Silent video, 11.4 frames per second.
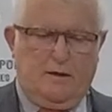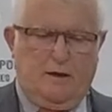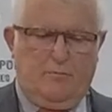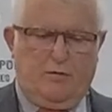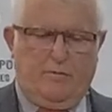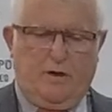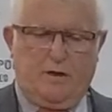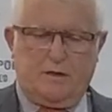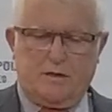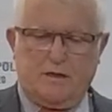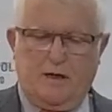and provided
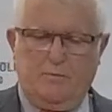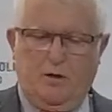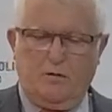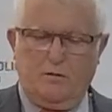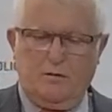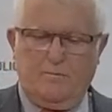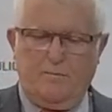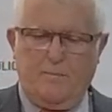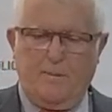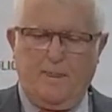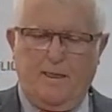to SAPOL,
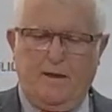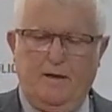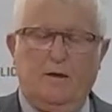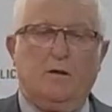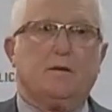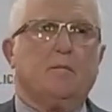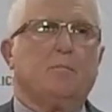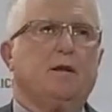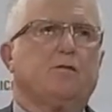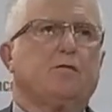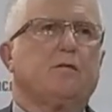who
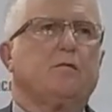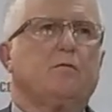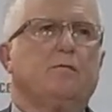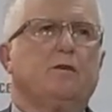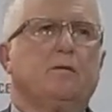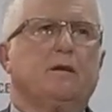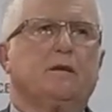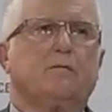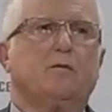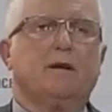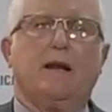commenced reviewing the
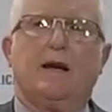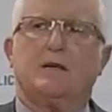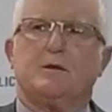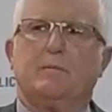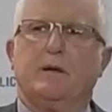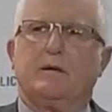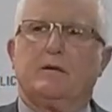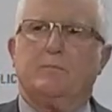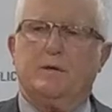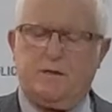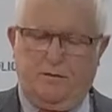very large amount
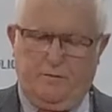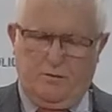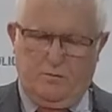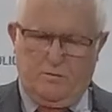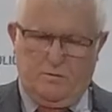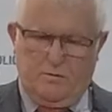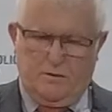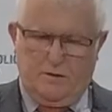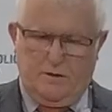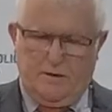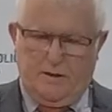of material
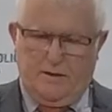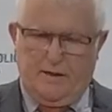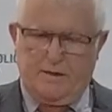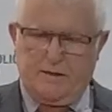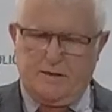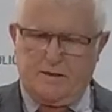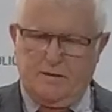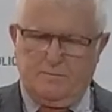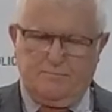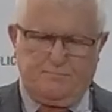that existed.